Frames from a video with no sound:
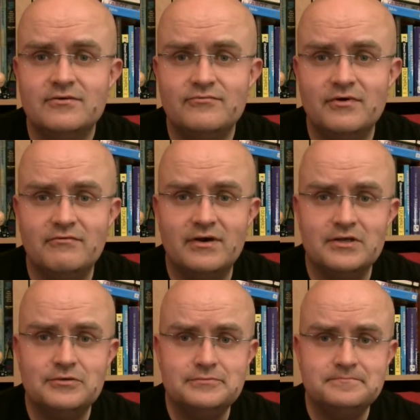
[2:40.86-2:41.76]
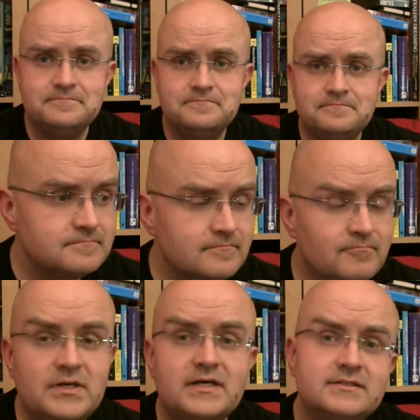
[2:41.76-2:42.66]
very, very cool.
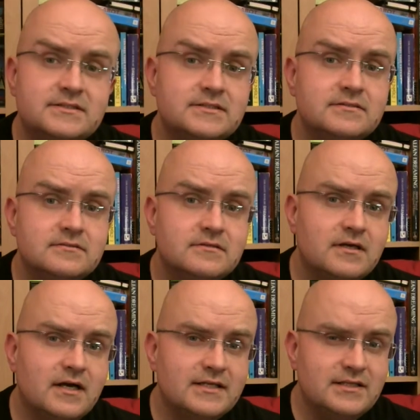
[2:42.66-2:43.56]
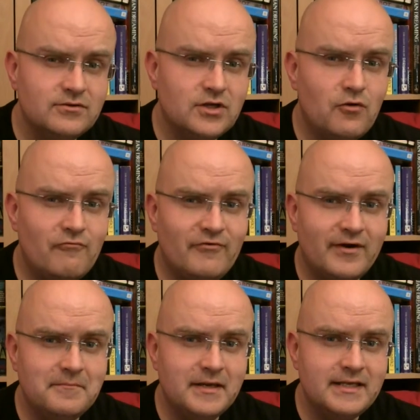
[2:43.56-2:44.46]
But I don't go on
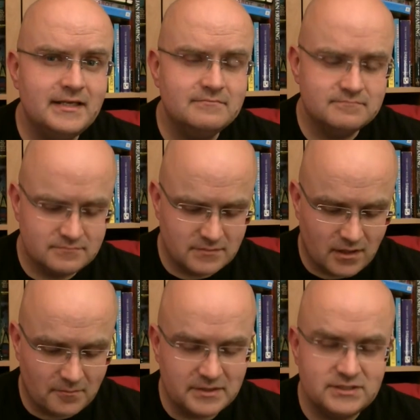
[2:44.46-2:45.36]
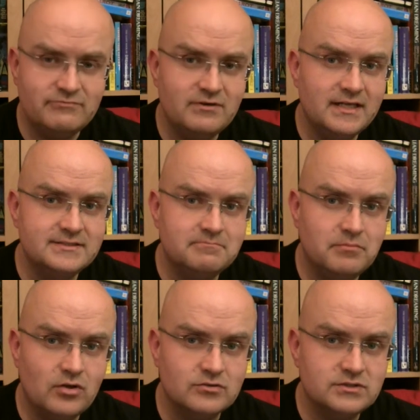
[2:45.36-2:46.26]
very many RPG related
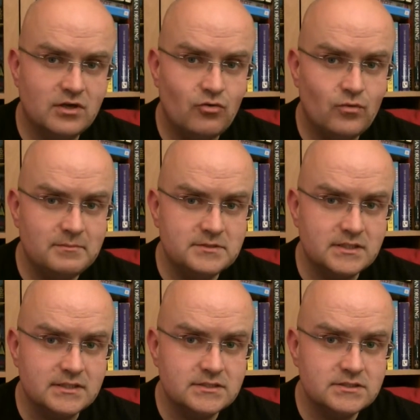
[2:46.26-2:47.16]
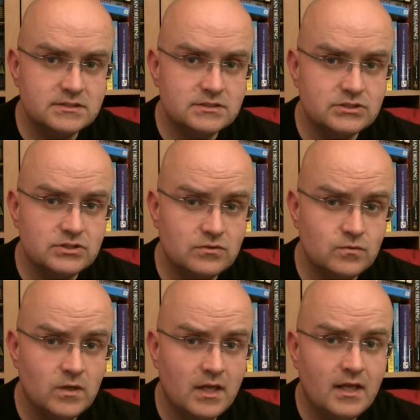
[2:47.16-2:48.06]
blogs or websites,
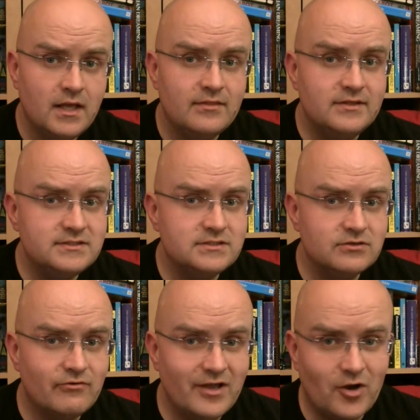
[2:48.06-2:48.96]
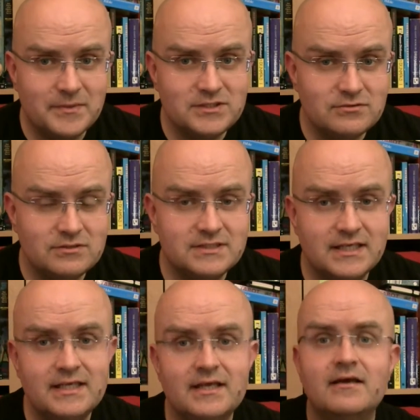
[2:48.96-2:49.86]
so this is a great
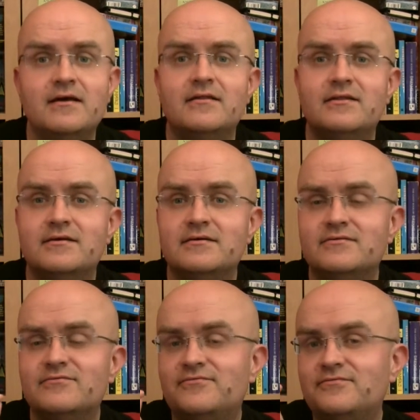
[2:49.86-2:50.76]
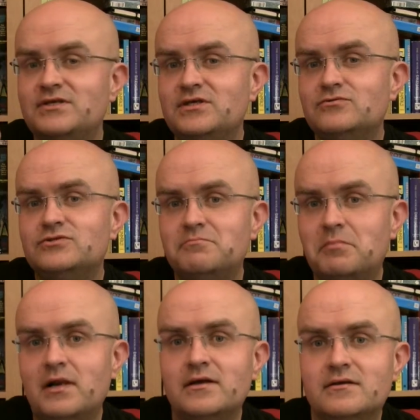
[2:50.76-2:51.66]
opportunity for you to
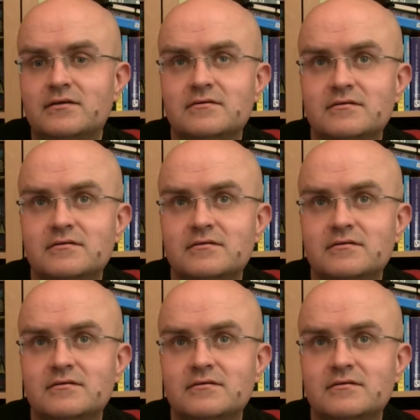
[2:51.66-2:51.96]
plug